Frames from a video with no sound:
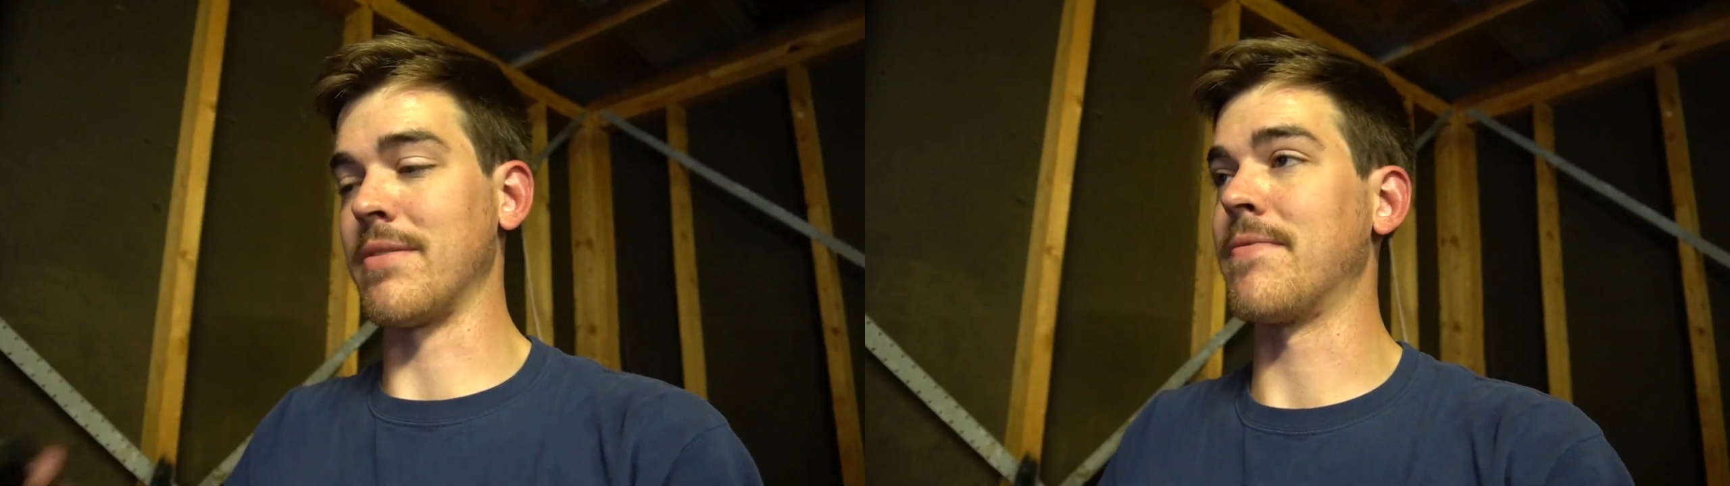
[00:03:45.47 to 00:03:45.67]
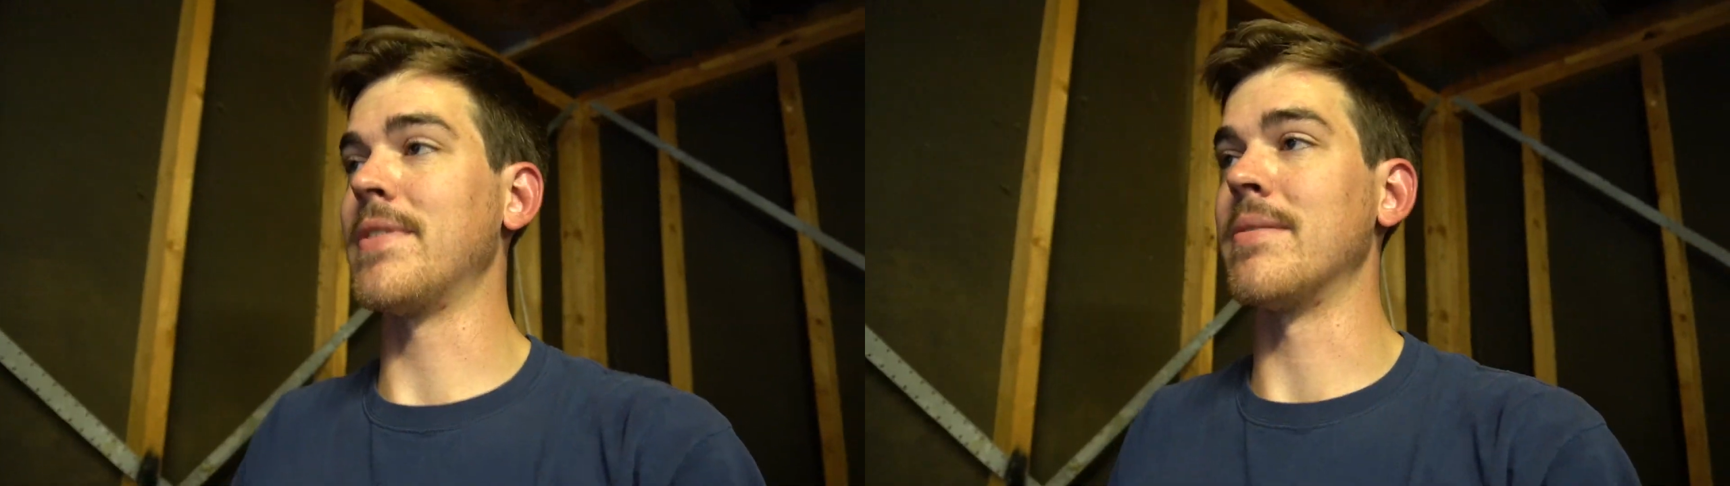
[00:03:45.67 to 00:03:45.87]

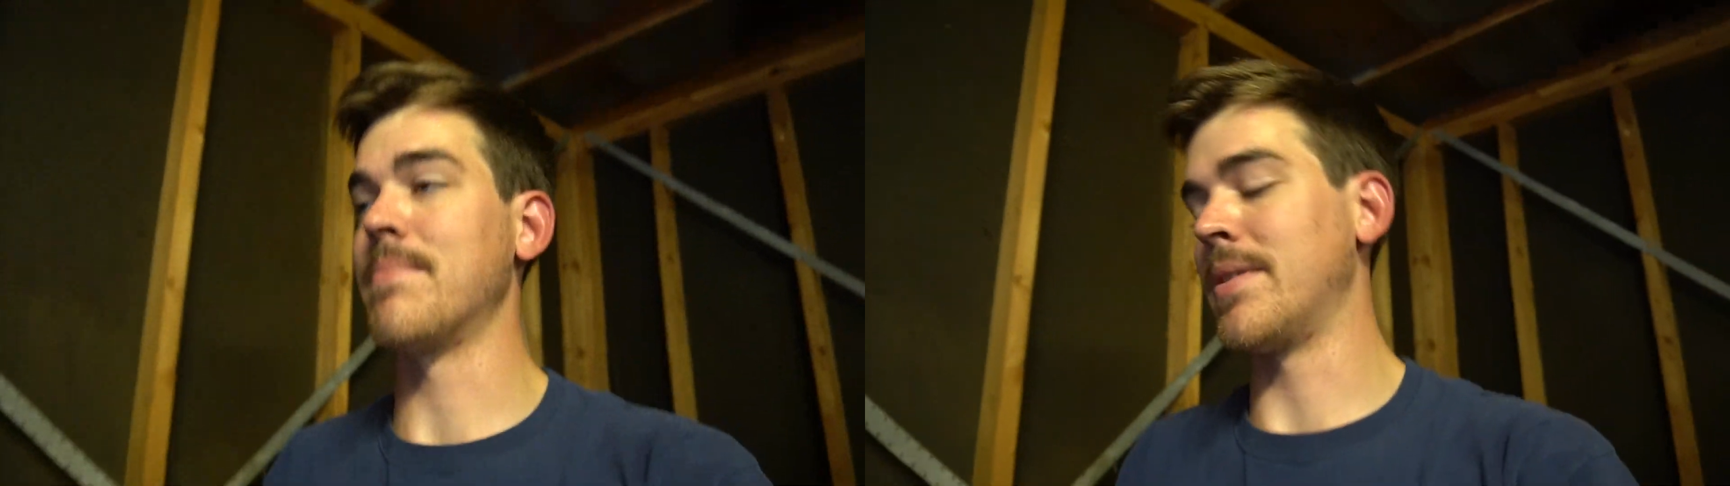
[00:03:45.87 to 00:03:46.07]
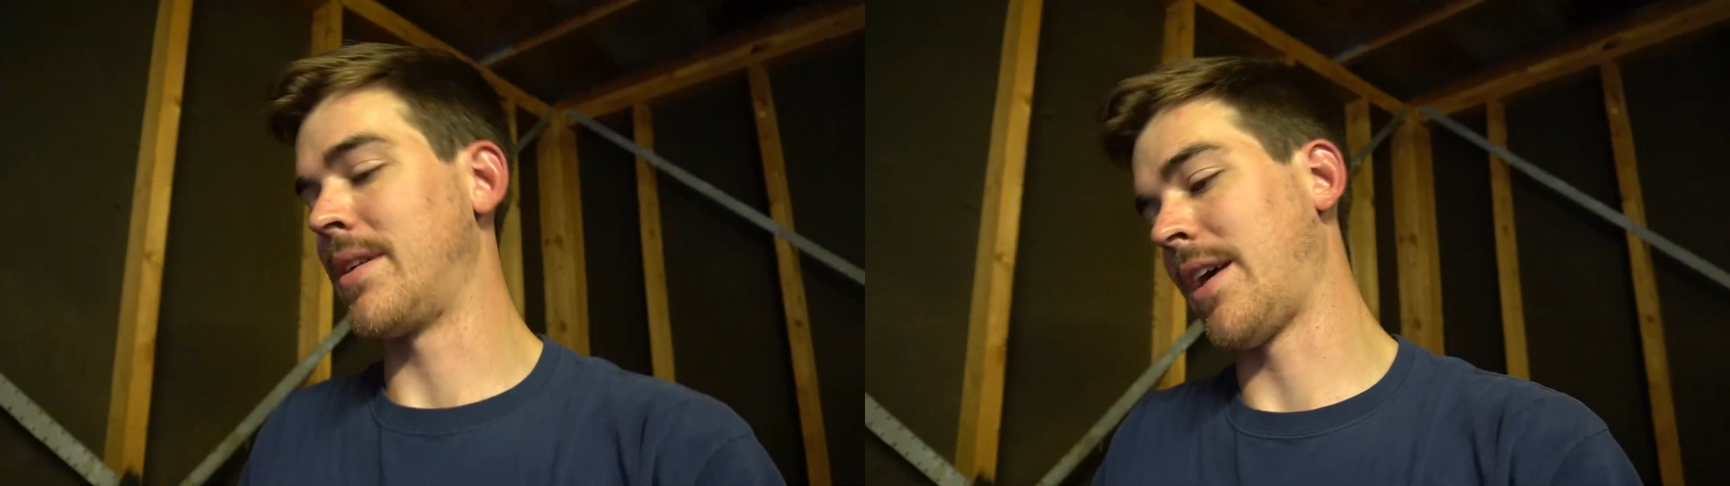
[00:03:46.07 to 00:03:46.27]
didn't fit,
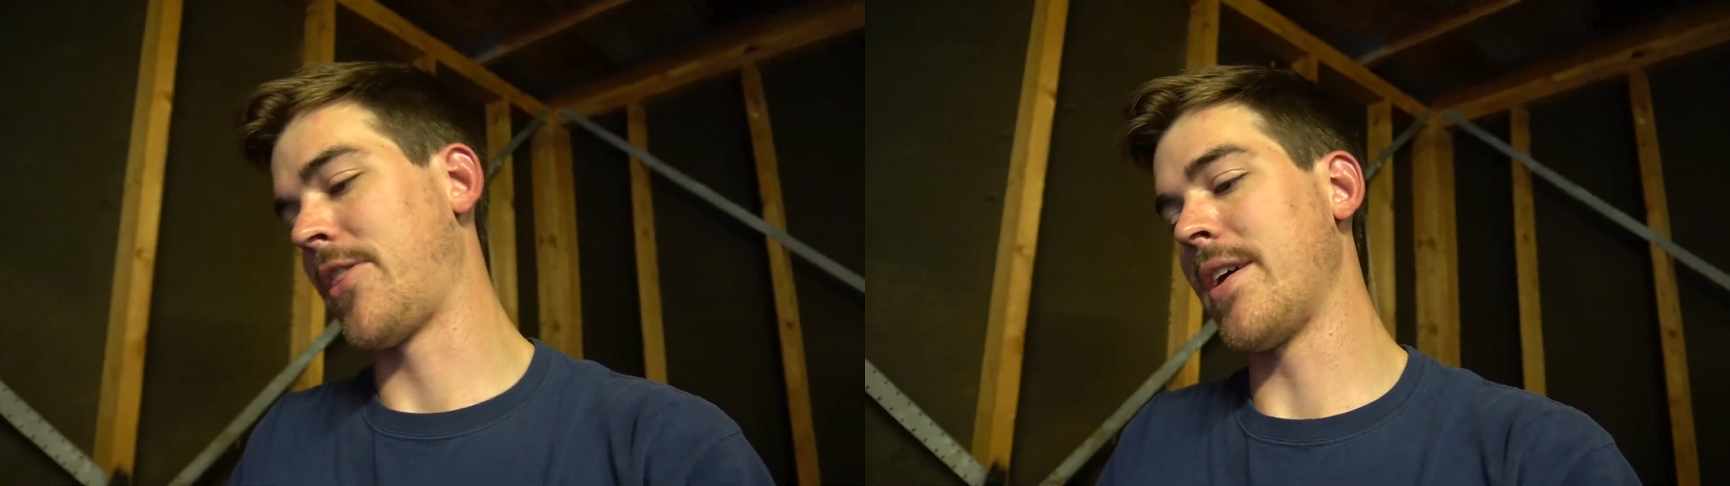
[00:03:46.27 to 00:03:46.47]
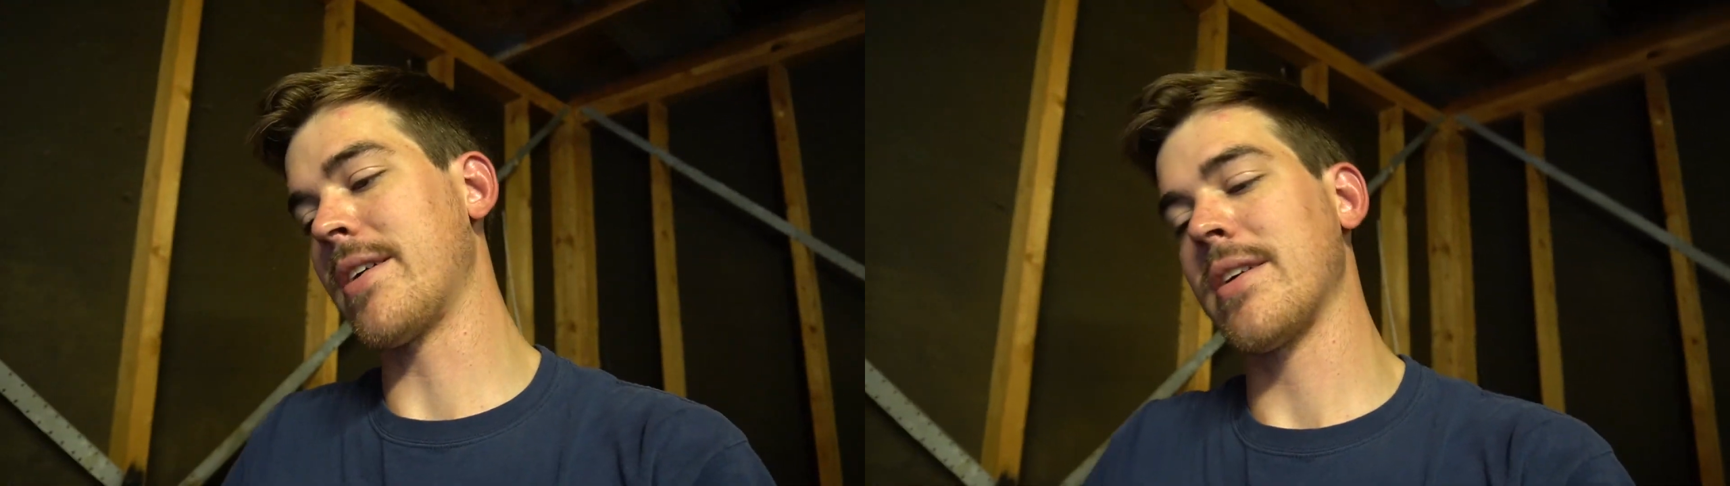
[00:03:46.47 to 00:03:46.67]
but I
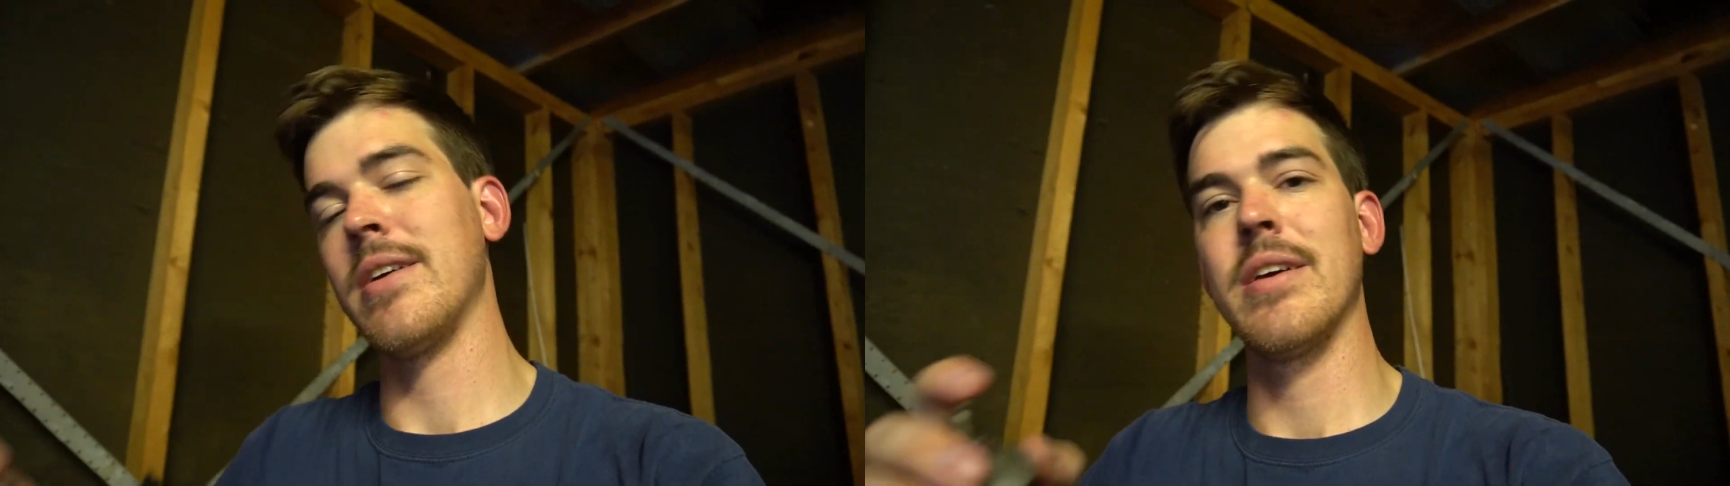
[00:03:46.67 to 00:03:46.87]
think